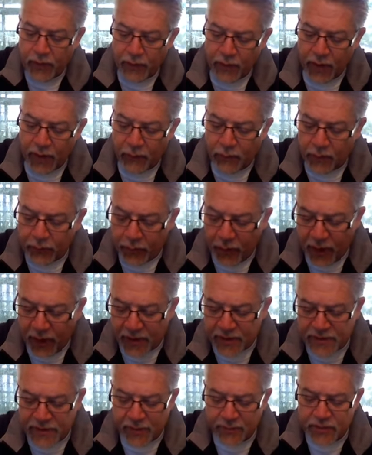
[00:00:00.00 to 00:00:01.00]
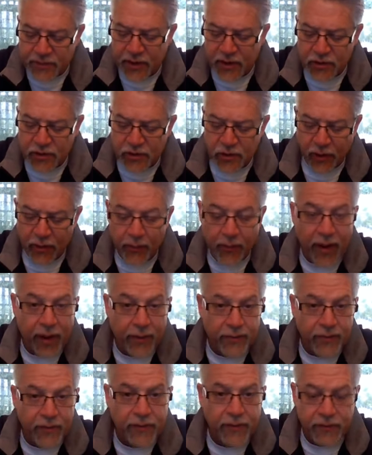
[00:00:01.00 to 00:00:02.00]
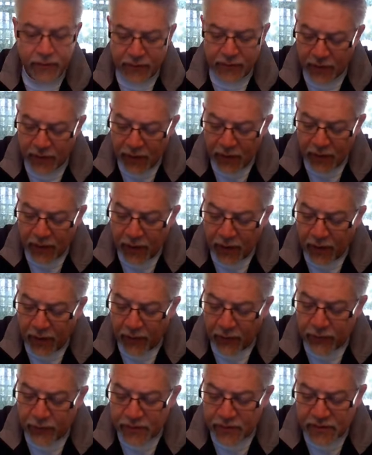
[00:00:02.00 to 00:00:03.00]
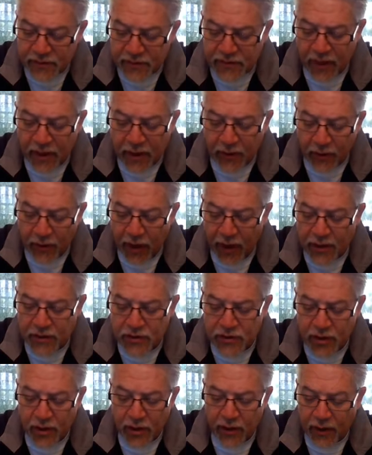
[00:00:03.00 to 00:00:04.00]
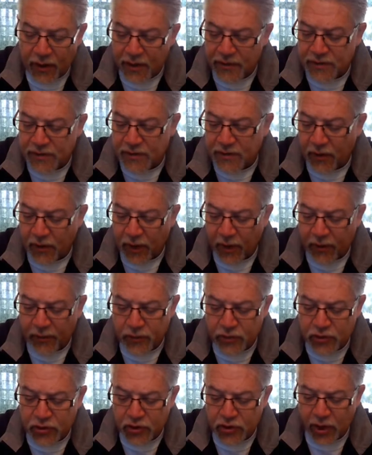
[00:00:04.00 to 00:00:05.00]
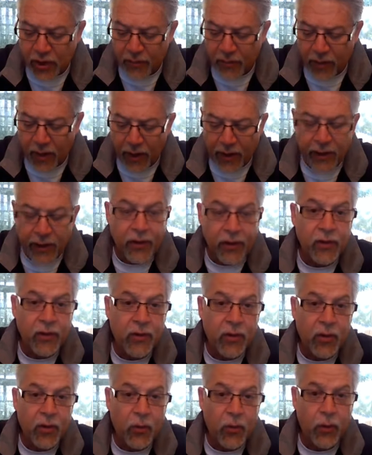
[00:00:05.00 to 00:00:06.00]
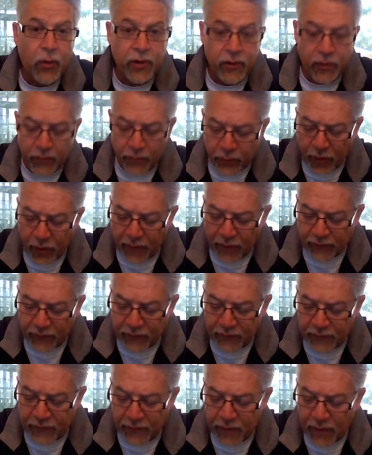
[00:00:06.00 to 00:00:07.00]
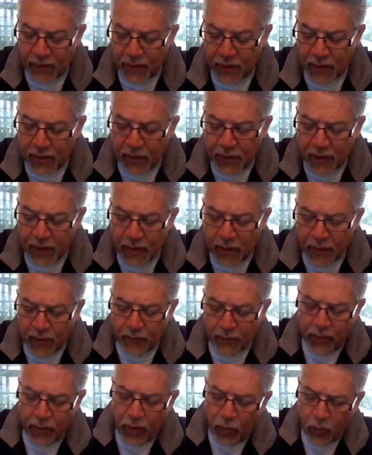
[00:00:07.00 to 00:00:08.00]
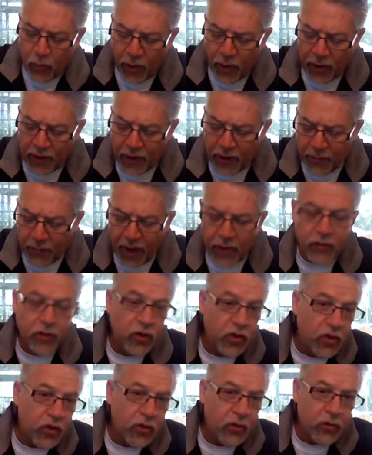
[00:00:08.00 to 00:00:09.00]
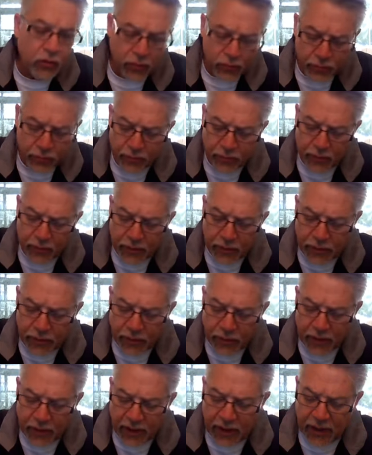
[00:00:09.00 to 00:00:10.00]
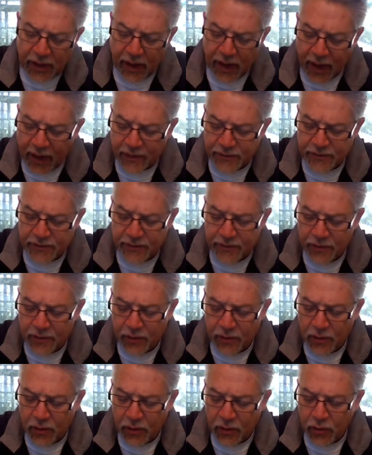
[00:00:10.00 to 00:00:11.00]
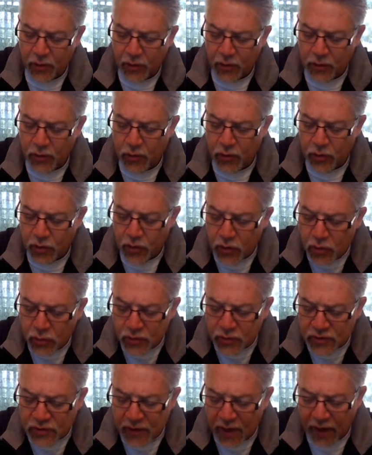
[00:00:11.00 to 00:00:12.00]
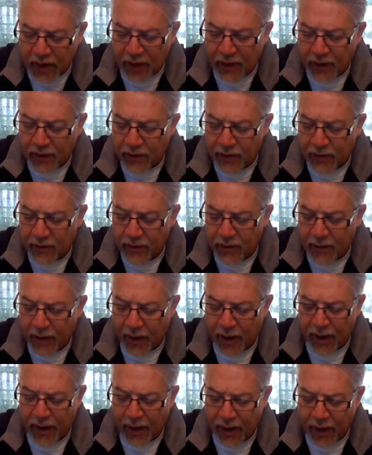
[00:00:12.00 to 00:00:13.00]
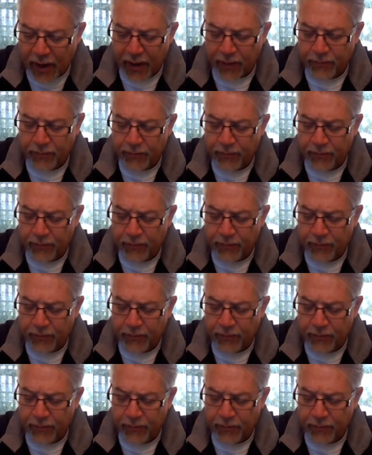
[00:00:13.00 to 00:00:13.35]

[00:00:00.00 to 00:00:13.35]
They replied, Some say John the Baptist, others say Elijah, and still others Jeremiah, one of the prophets. But what about you? He asked, Who do you say I am?